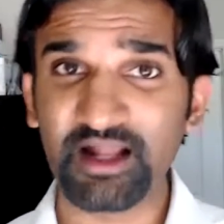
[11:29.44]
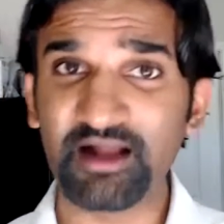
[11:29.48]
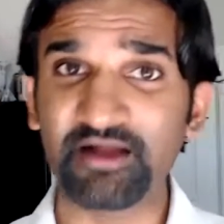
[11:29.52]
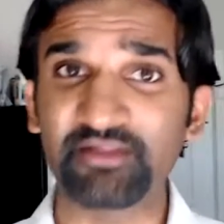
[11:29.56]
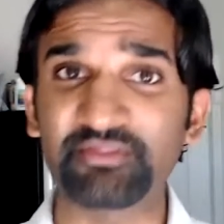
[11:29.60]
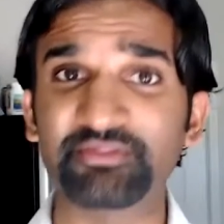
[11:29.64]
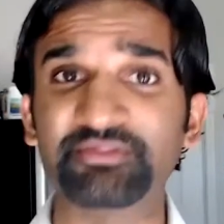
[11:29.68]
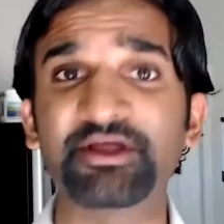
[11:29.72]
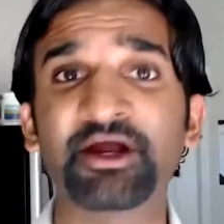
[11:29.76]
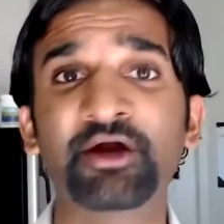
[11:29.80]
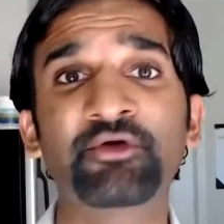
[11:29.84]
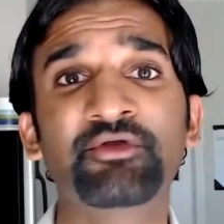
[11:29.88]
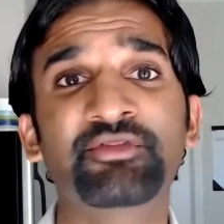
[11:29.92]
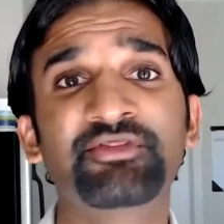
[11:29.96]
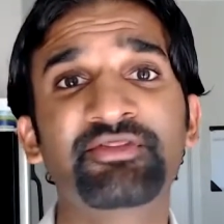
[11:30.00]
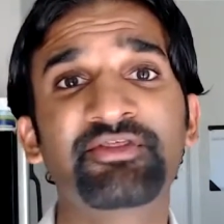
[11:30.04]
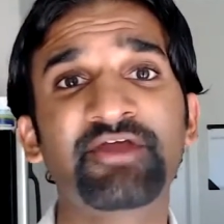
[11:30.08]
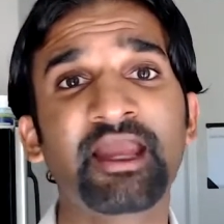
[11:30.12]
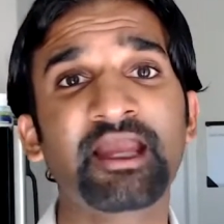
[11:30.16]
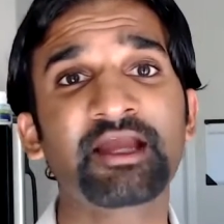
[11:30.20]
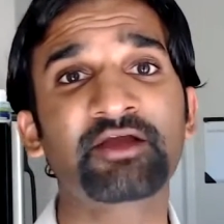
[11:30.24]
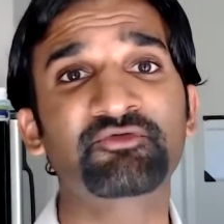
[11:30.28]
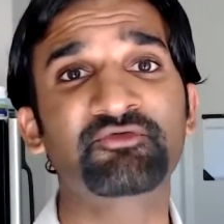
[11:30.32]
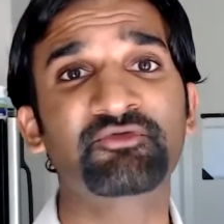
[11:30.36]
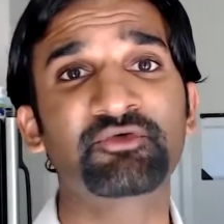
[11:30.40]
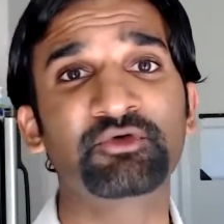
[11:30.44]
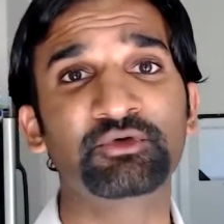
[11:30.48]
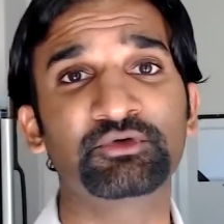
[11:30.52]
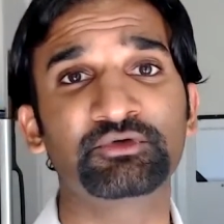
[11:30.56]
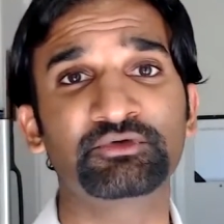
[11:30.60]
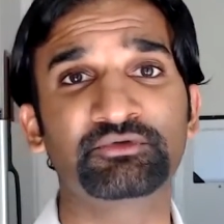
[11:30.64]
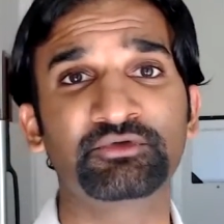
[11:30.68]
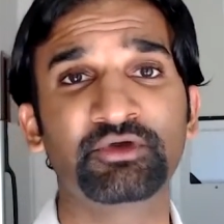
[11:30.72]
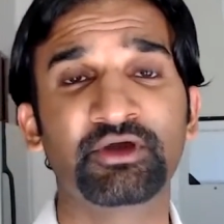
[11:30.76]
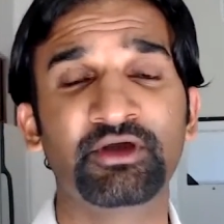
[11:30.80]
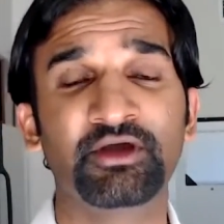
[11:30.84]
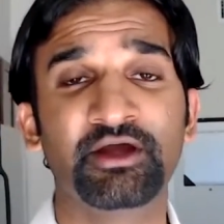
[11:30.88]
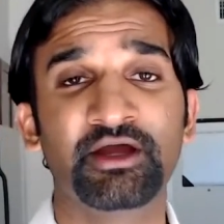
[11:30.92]
they're
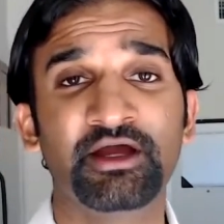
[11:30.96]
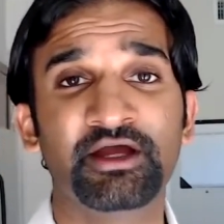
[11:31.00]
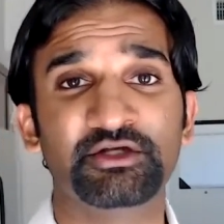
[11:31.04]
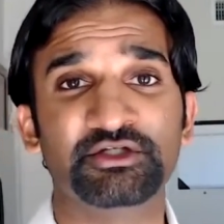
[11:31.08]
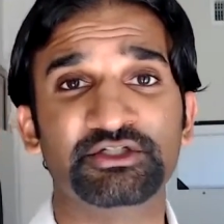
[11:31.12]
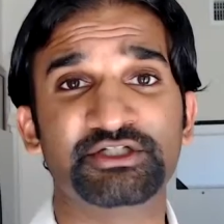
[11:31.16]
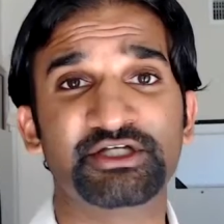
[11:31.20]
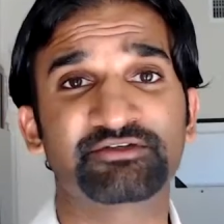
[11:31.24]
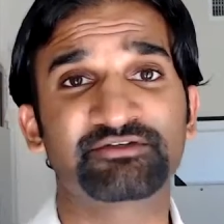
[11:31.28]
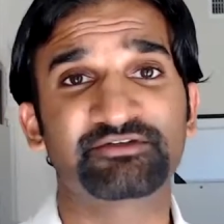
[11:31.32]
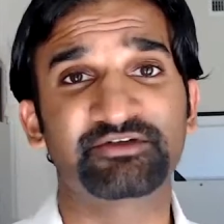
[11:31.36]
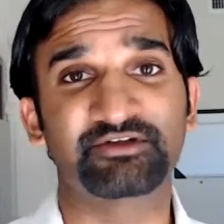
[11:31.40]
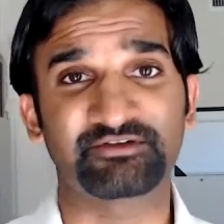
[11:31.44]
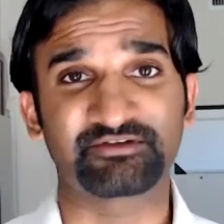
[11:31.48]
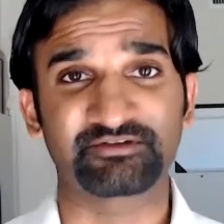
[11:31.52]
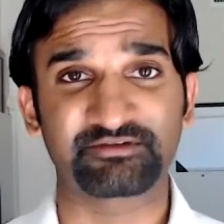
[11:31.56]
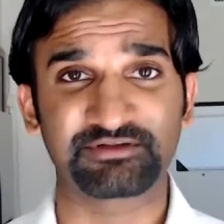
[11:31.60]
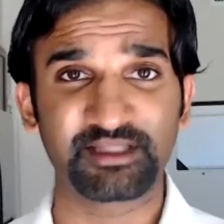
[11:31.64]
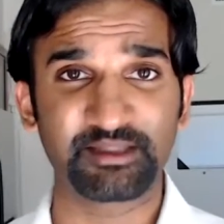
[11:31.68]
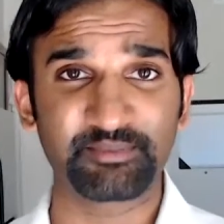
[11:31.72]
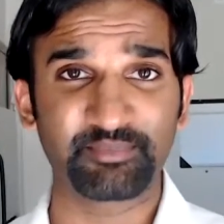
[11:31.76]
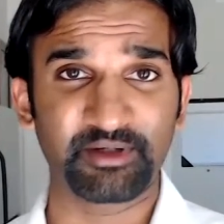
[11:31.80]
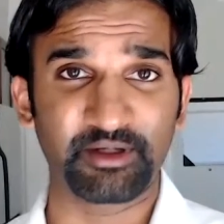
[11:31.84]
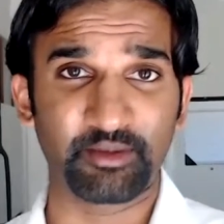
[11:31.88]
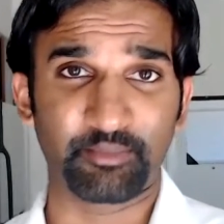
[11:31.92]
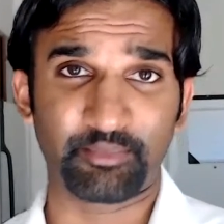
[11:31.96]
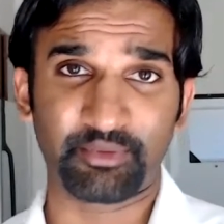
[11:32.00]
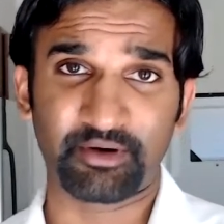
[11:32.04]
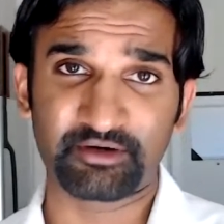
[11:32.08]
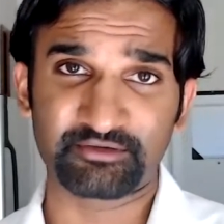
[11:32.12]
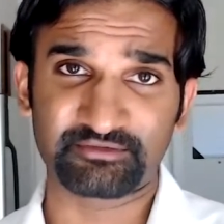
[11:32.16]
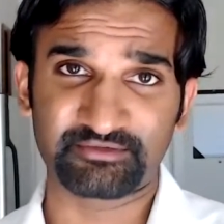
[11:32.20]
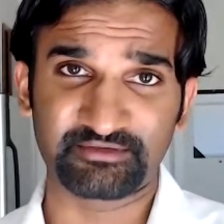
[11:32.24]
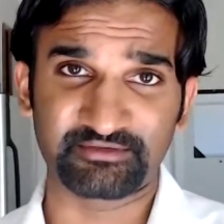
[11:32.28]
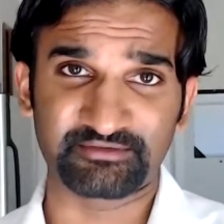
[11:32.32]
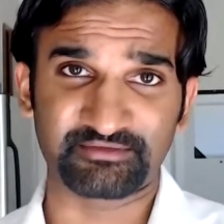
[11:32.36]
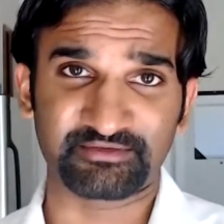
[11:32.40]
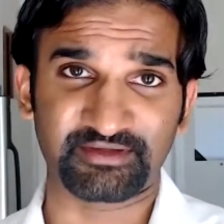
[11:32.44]
thankful just to sleep in a
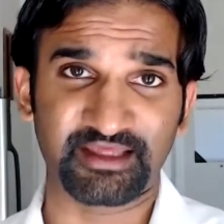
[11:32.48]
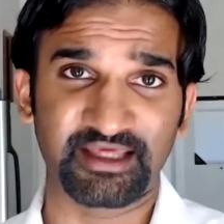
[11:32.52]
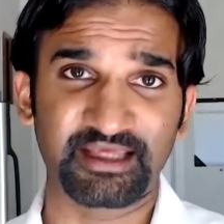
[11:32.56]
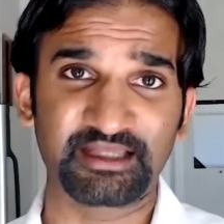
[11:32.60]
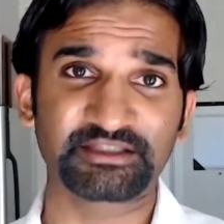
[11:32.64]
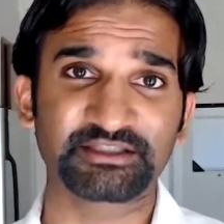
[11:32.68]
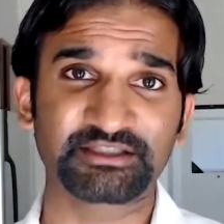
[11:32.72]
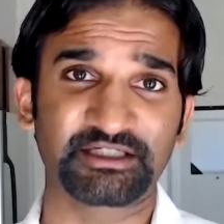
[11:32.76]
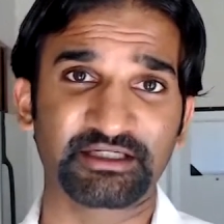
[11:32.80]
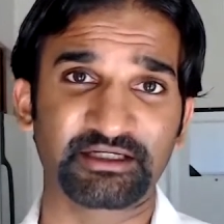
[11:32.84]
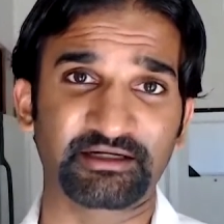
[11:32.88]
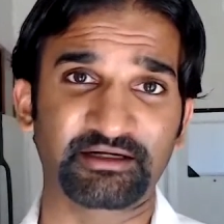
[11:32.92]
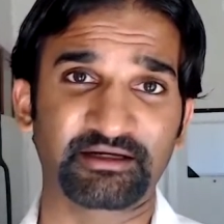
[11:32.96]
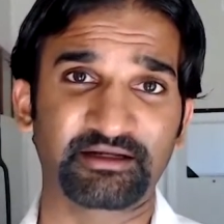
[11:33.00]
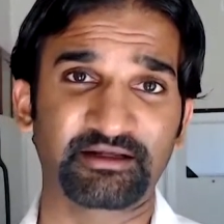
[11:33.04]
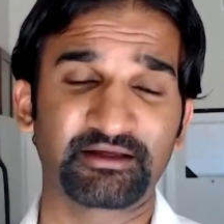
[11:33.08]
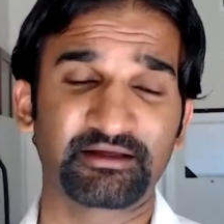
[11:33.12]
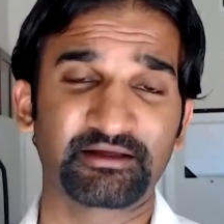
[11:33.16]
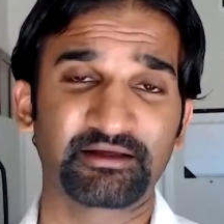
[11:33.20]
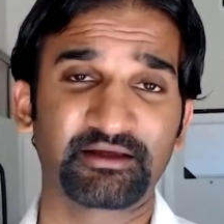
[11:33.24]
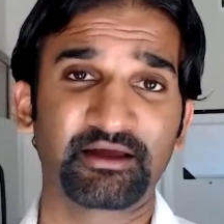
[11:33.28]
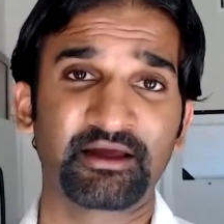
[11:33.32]
person's kitchen,